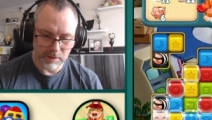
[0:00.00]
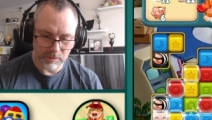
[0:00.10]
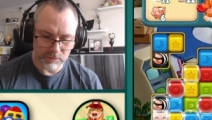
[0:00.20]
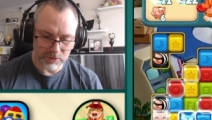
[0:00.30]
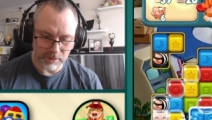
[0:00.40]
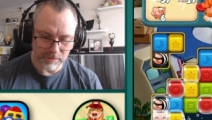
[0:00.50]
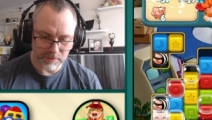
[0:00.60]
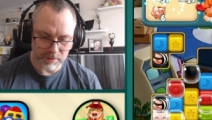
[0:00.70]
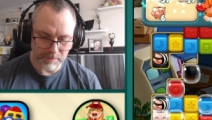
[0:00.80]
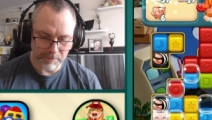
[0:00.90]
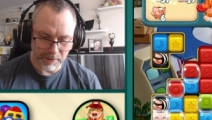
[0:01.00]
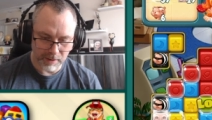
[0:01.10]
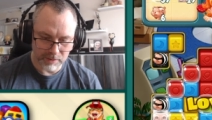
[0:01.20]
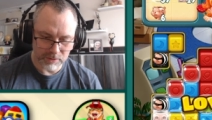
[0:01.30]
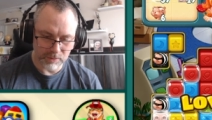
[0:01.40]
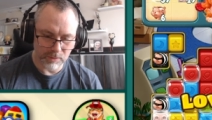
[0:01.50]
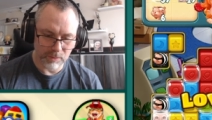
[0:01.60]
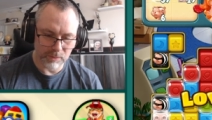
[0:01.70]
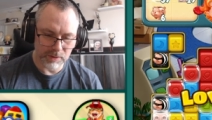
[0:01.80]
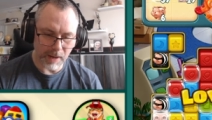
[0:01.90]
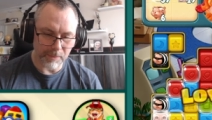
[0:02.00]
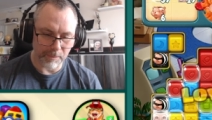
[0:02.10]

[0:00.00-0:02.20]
Also gives us a puzzle. Double